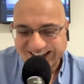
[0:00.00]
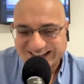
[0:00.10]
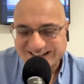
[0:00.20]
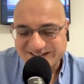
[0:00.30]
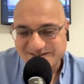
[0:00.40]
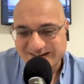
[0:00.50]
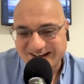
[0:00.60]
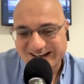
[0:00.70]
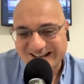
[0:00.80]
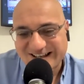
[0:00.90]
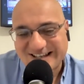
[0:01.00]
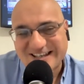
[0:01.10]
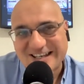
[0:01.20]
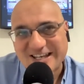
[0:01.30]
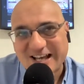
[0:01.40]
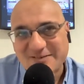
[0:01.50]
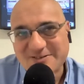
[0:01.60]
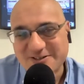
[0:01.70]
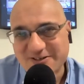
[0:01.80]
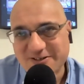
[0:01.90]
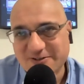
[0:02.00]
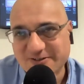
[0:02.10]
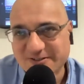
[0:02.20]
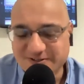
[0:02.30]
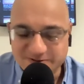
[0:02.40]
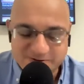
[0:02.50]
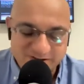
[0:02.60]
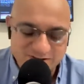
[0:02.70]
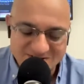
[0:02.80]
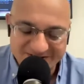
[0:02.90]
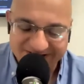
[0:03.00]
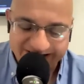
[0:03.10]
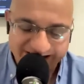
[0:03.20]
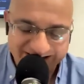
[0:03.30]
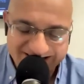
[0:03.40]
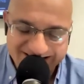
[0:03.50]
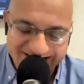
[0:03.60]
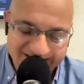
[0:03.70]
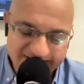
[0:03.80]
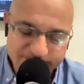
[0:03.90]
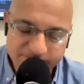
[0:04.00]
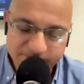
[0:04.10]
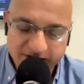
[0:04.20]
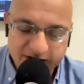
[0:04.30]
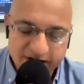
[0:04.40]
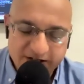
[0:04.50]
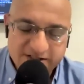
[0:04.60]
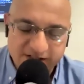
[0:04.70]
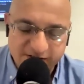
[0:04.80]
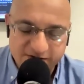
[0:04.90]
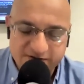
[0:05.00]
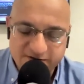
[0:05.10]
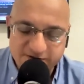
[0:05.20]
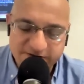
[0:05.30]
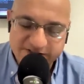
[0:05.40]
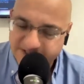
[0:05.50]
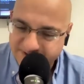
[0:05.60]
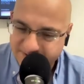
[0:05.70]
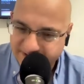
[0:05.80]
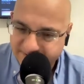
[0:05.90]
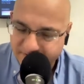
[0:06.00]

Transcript: So I'm sure you heard the story, the saying that says, "Change your story, change your life."